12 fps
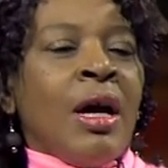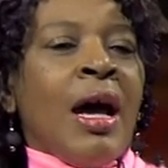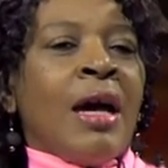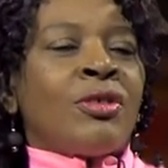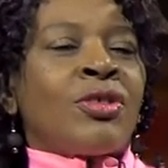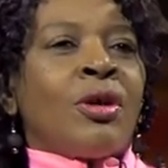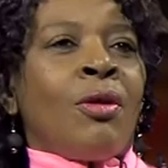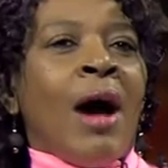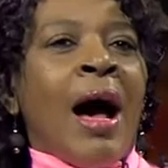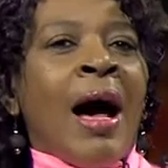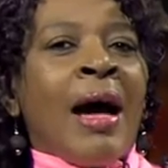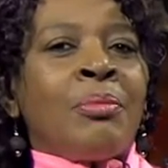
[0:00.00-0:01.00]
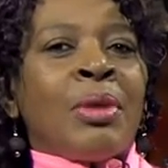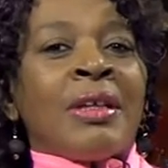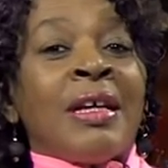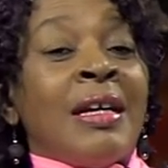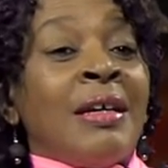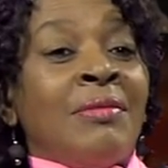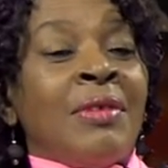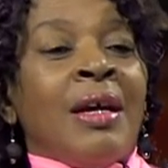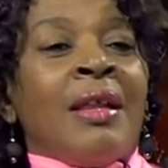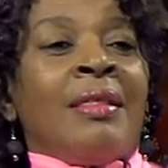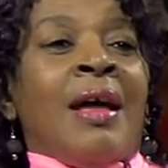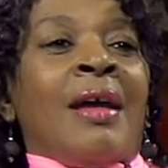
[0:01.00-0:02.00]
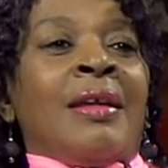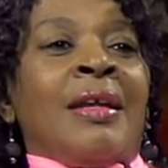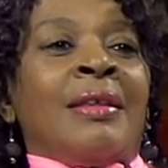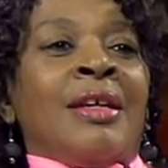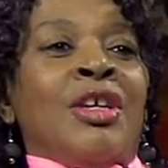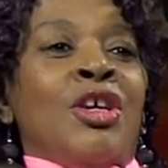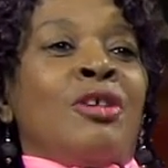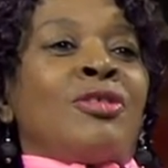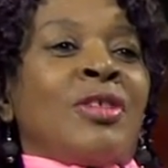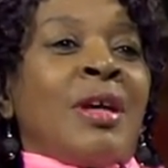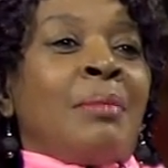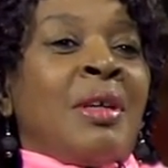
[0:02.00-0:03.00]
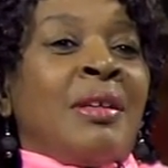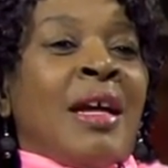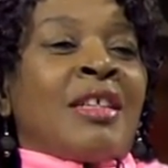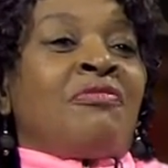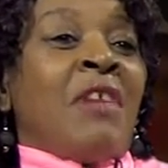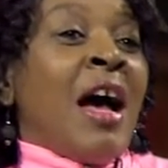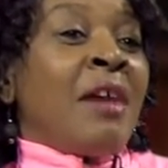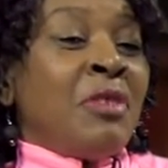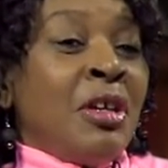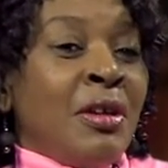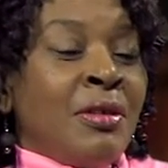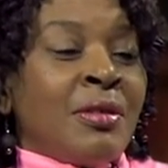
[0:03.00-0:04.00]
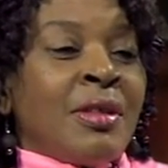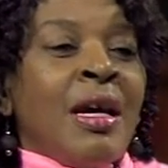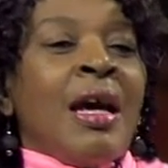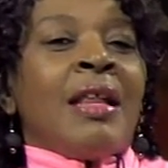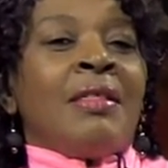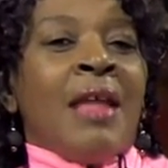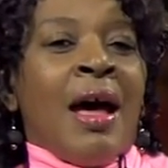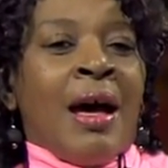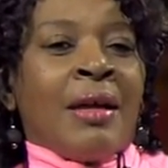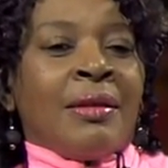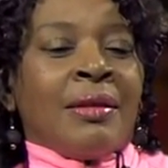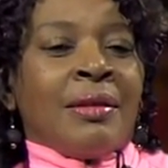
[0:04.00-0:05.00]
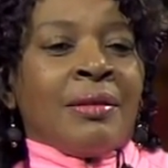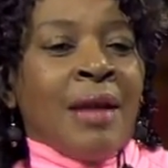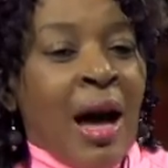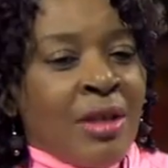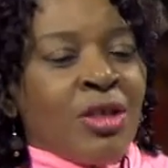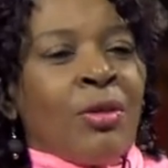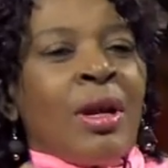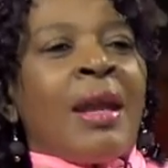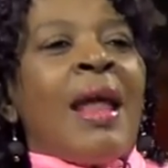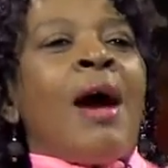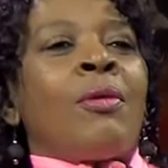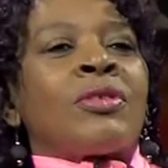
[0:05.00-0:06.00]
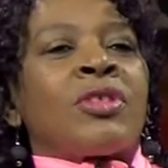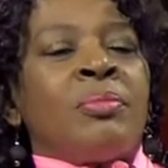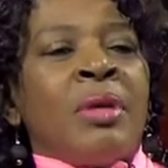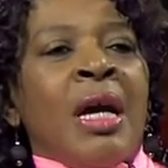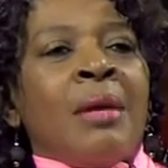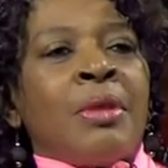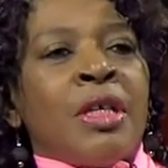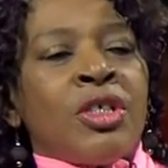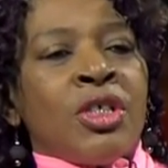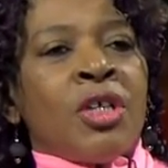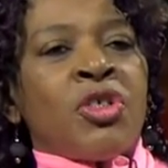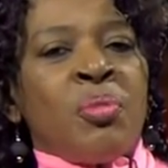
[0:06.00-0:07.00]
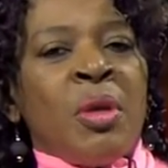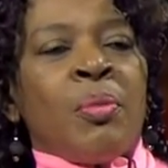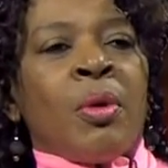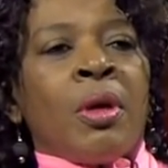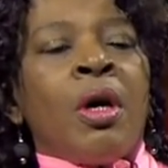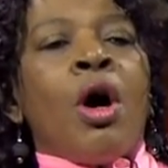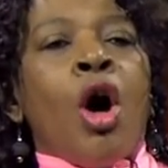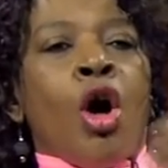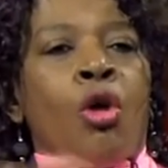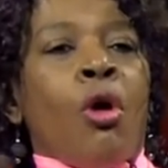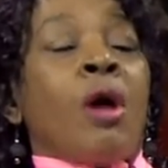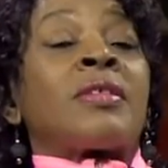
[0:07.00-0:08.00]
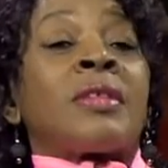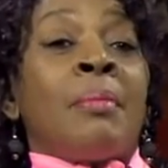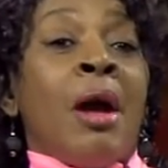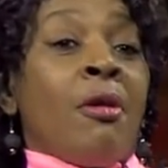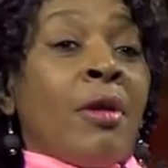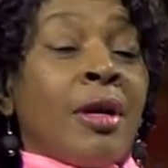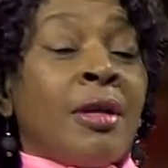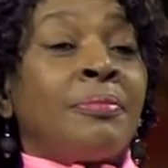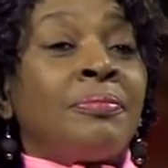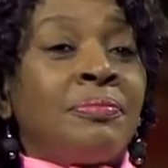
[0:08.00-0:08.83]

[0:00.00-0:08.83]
And so I believe that in the years to come, the next five years, that God is going to allow us to be able to touch people across America.